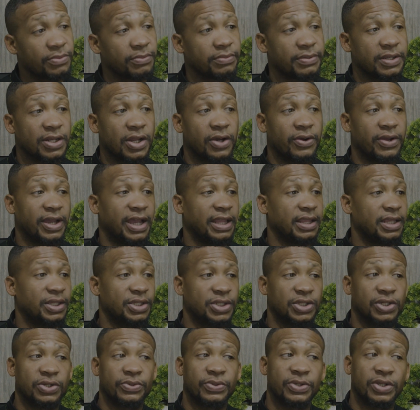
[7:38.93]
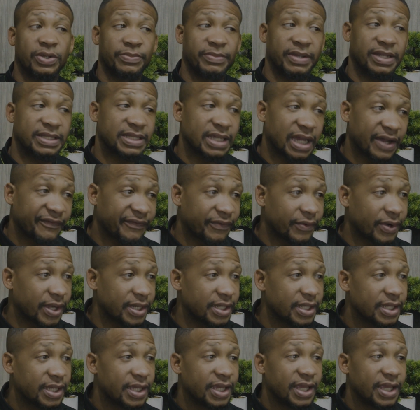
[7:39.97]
You know, LSU is going to be a tough one.